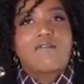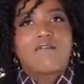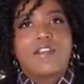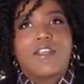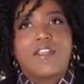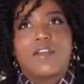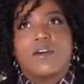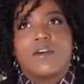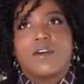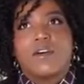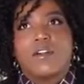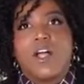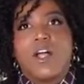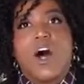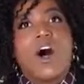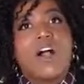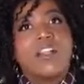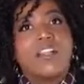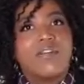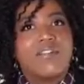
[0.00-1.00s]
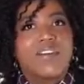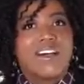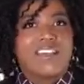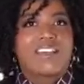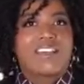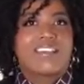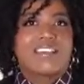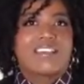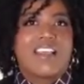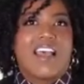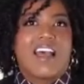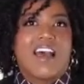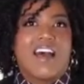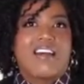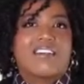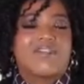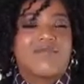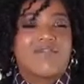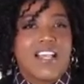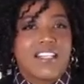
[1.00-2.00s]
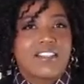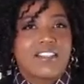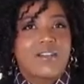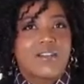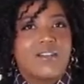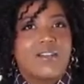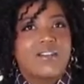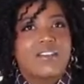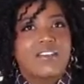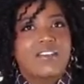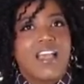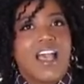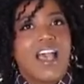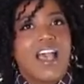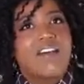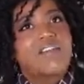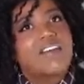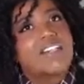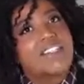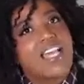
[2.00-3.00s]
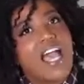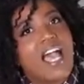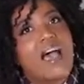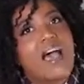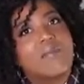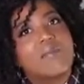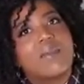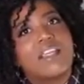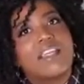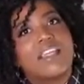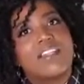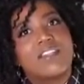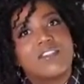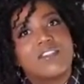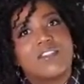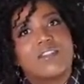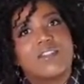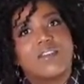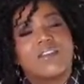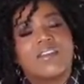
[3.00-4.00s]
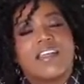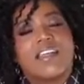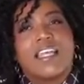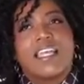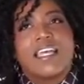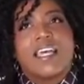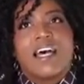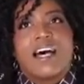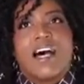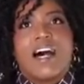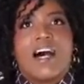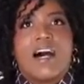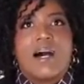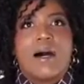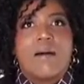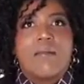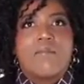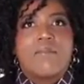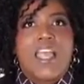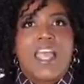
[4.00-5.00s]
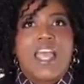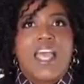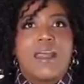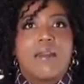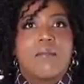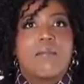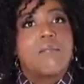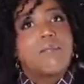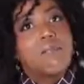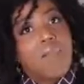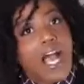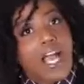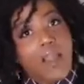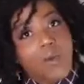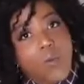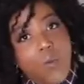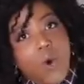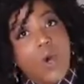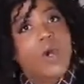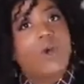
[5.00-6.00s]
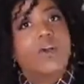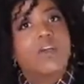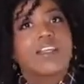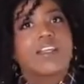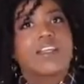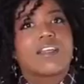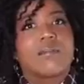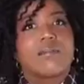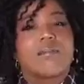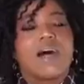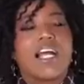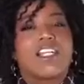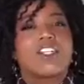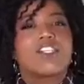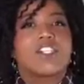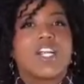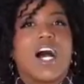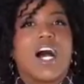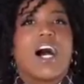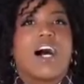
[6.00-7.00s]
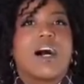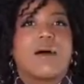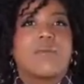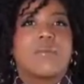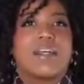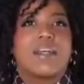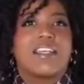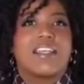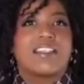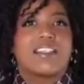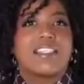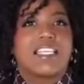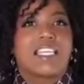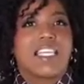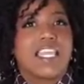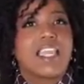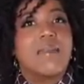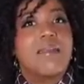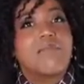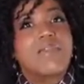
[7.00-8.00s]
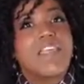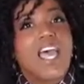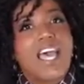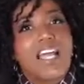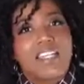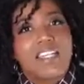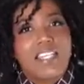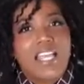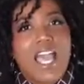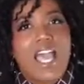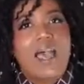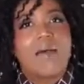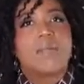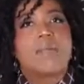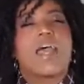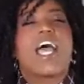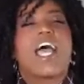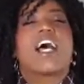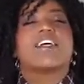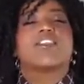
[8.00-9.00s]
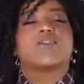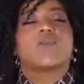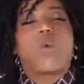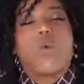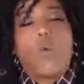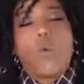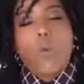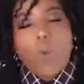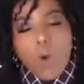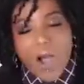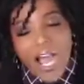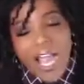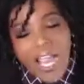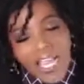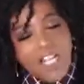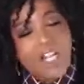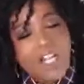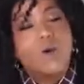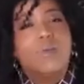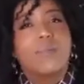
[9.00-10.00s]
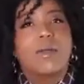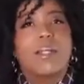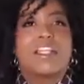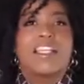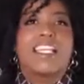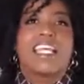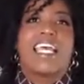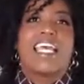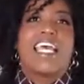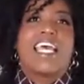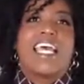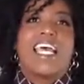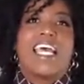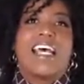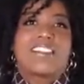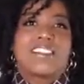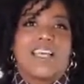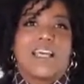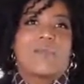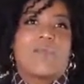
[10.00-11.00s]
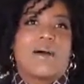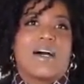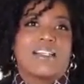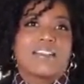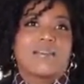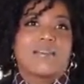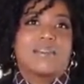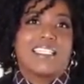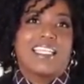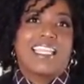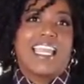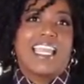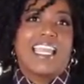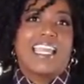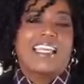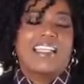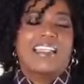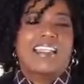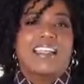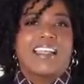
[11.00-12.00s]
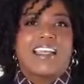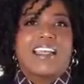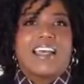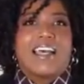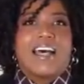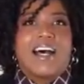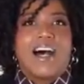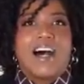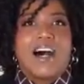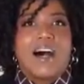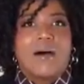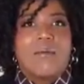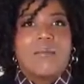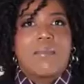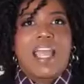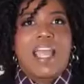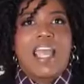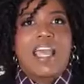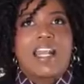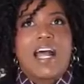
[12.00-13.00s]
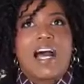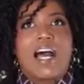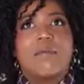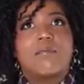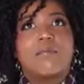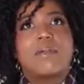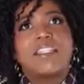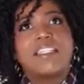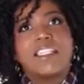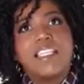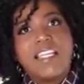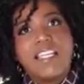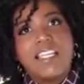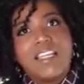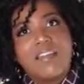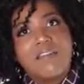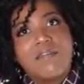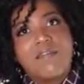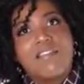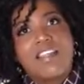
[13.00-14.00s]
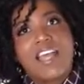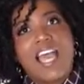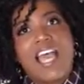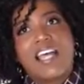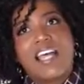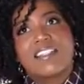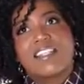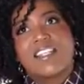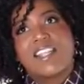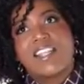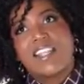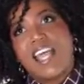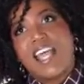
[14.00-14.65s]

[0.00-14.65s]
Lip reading: feel all of us as vessels have a tap into. And my job is to keep that tap as wide open as I possibly can. And I believe that